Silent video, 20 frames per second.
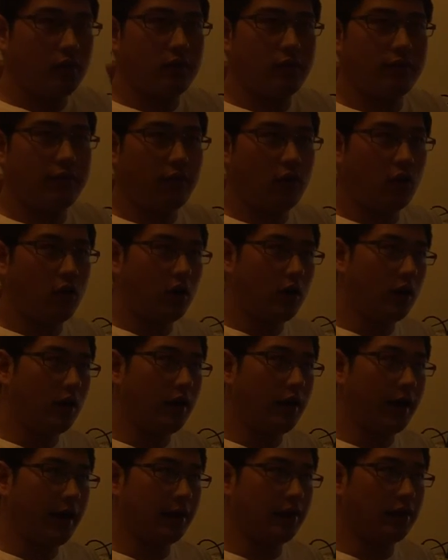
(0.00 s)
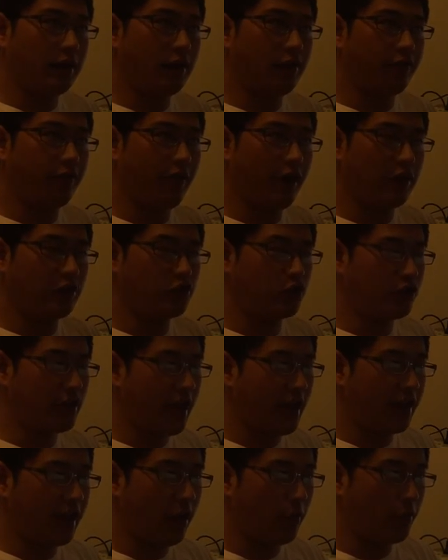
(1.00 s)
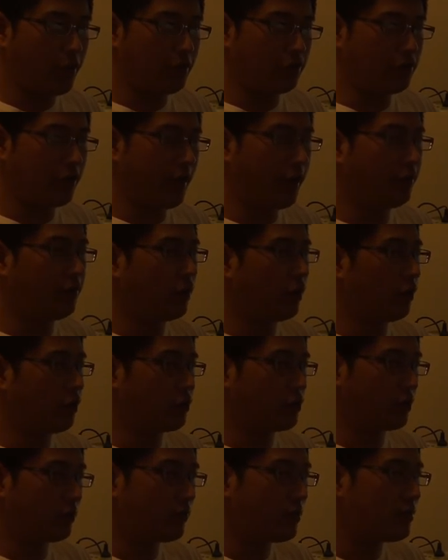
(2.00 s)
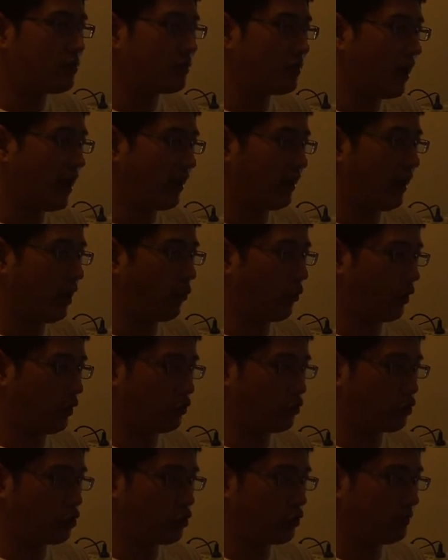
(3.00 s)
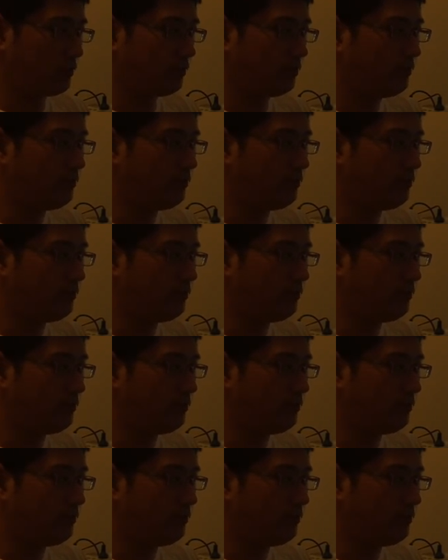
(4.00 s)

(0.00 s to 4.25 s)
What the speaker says: and French Sign Language and German Sign Language.